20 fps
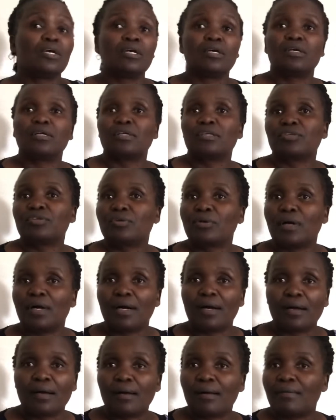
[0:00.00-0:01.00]
uh,
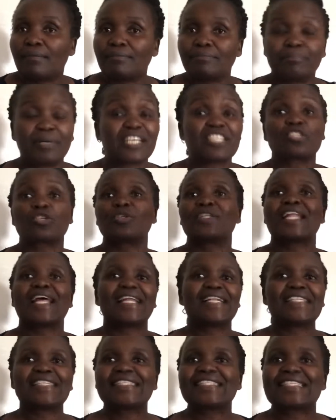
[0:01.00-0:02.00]
your
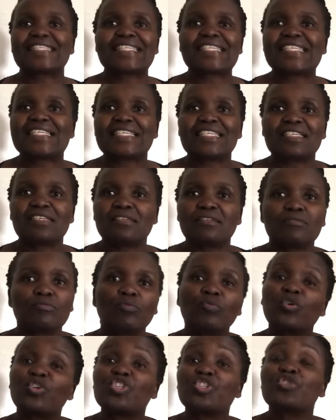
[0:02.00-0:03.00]
personality,
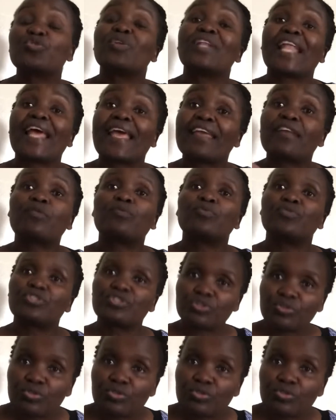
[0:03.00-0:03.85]
what you like, what you